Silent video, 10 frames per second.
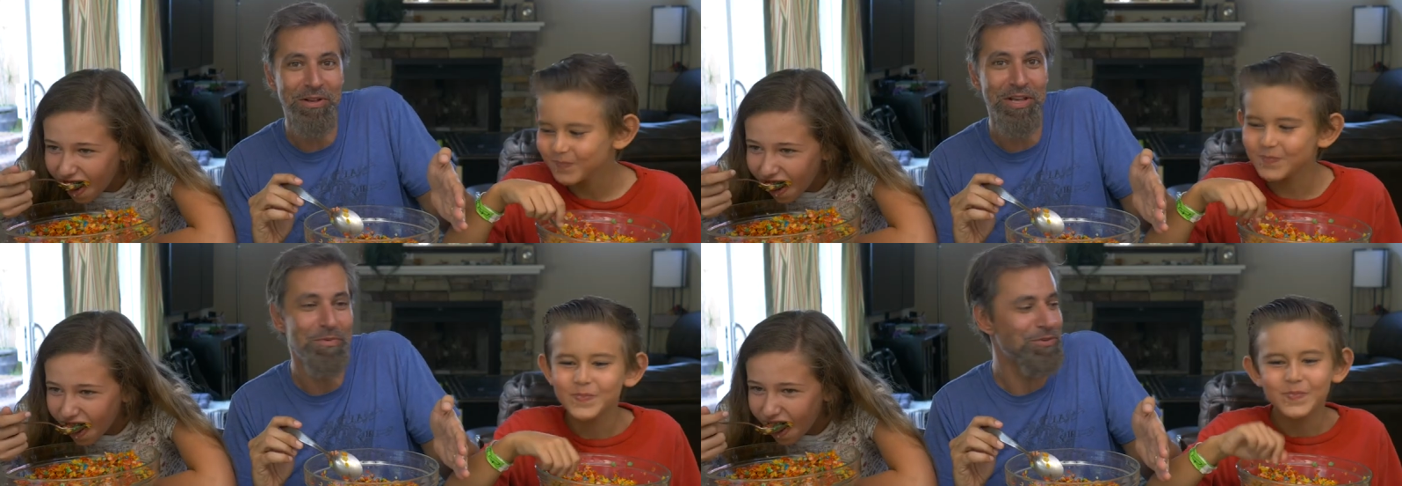
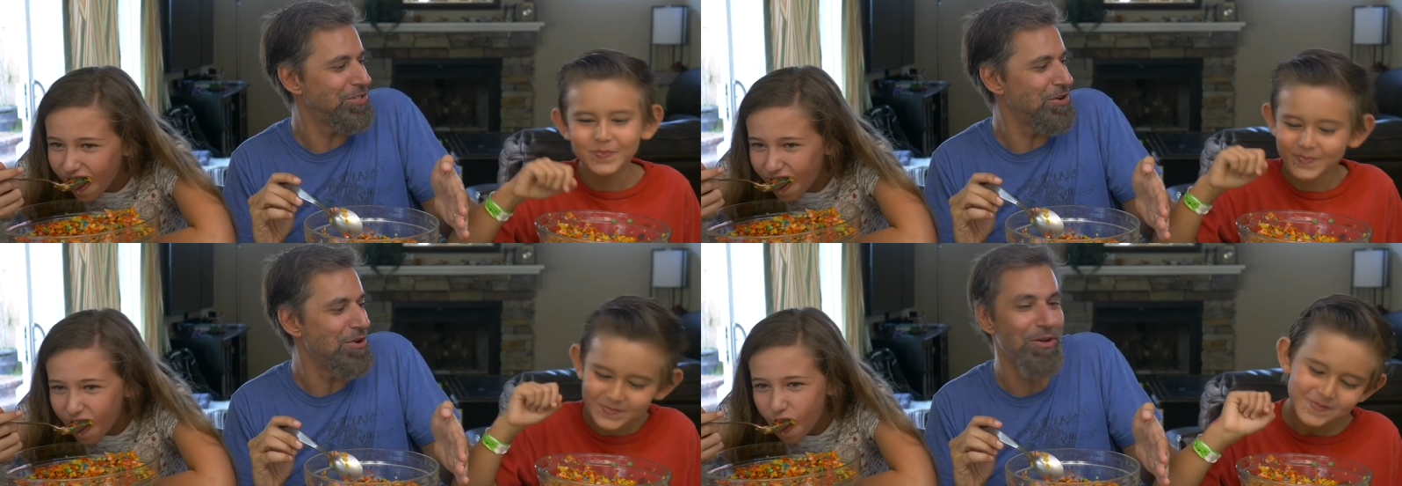Speaker 1: keep, your,
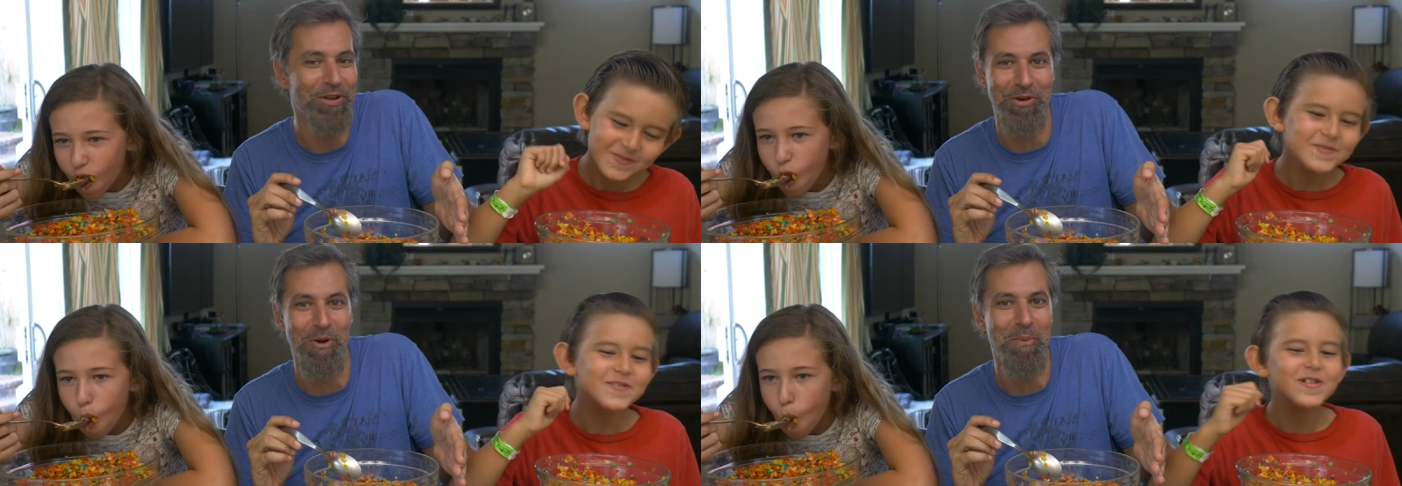cereal
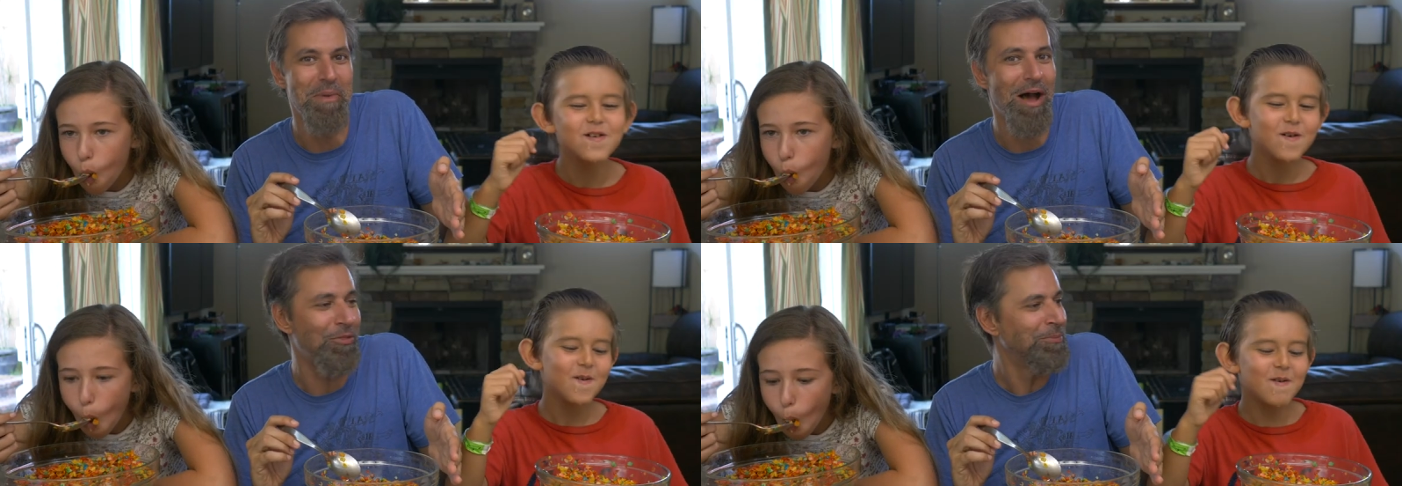in your
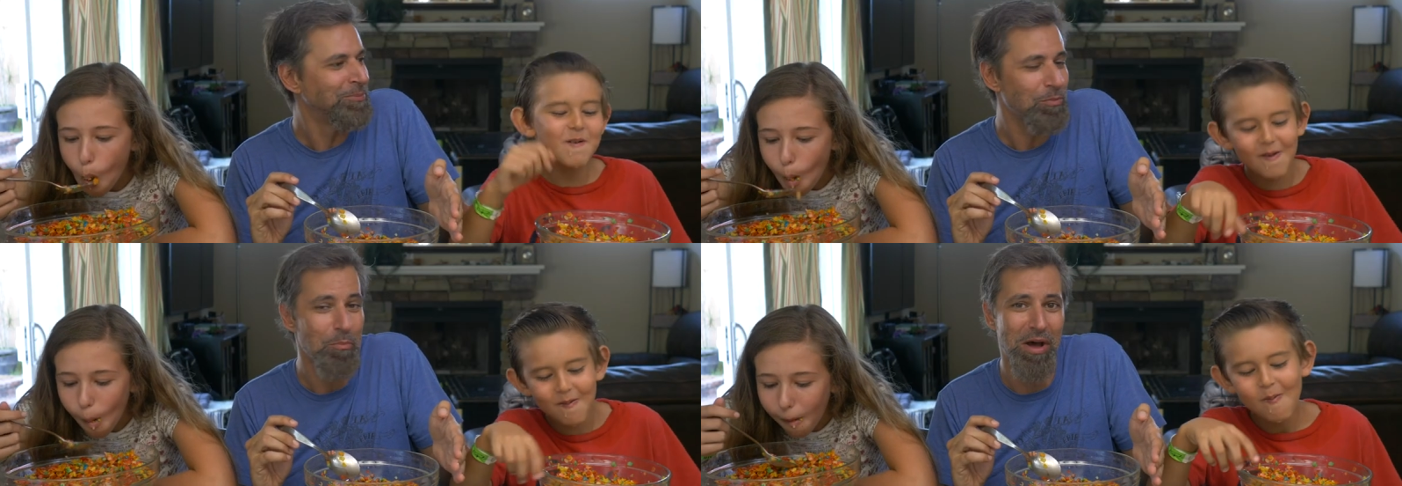own
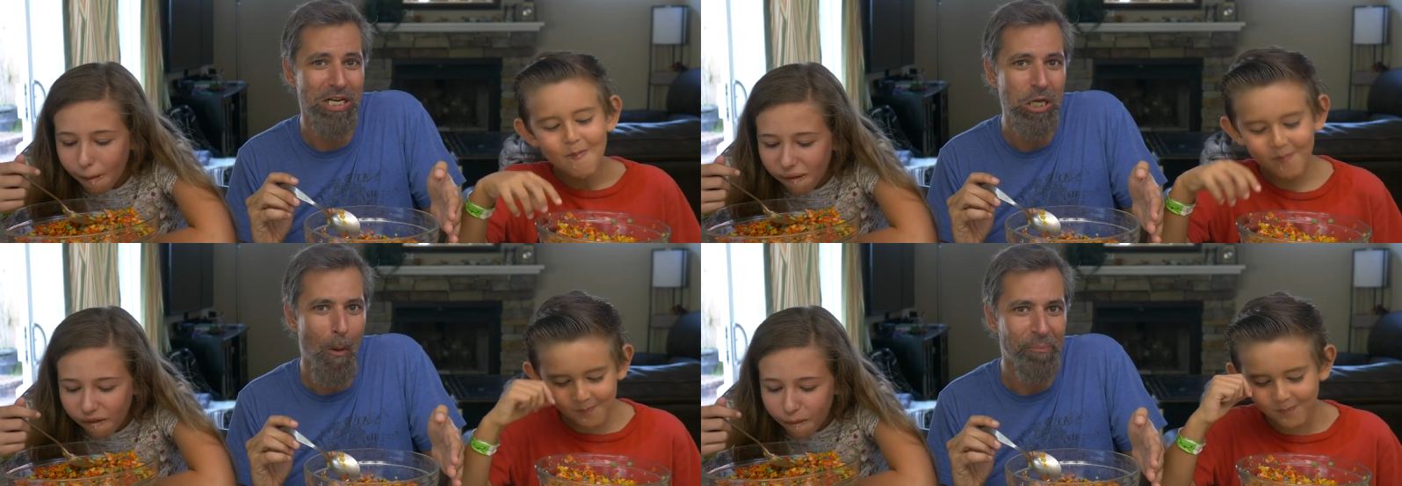mouth, buddy.